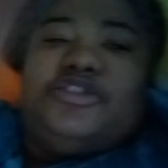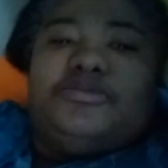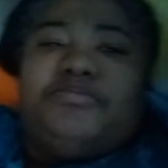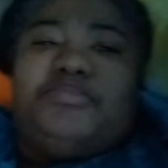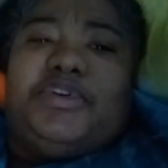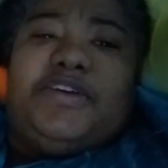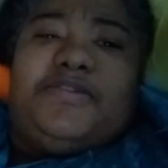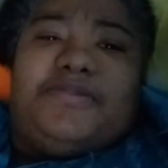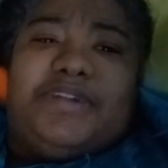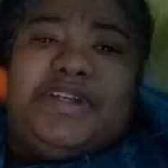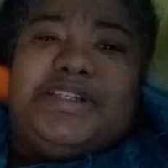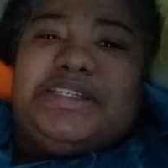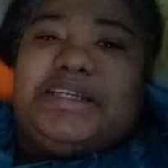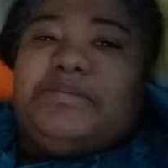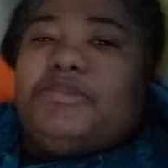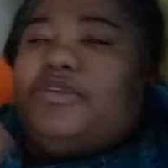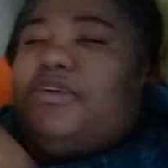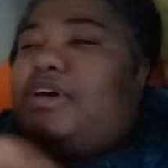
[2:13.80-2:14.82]
briefly
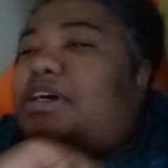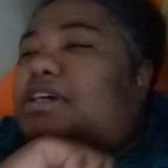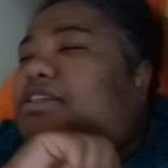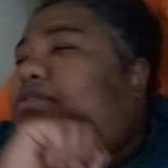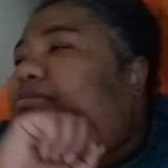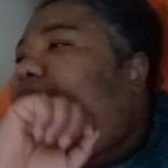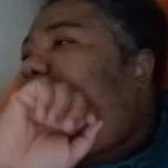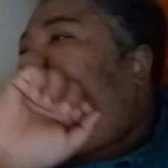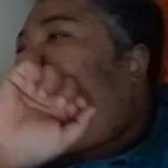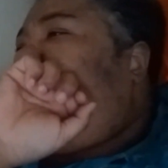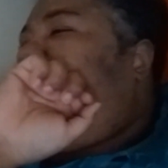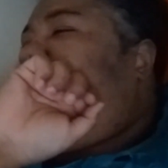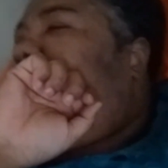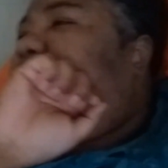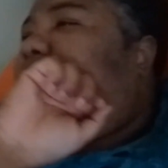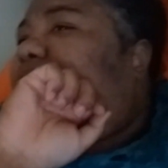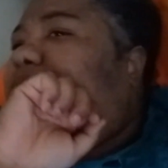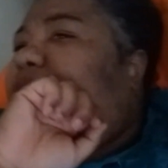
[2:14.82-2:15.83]
summarize,
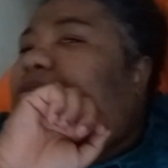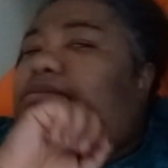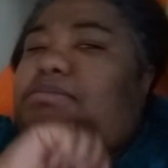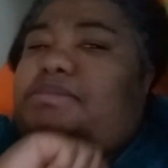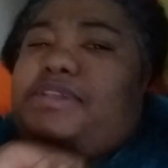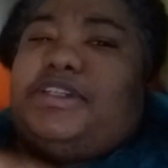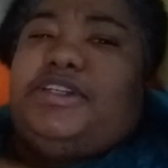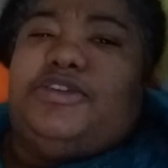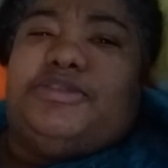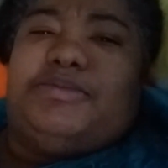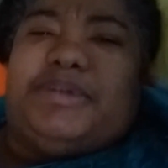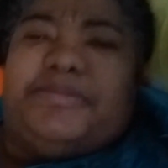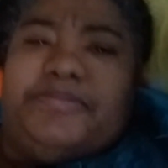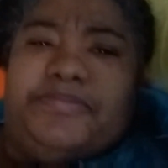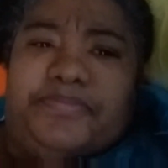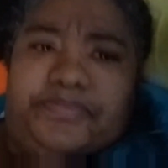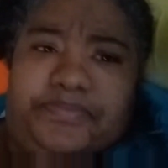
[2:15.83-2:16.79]
excuse me,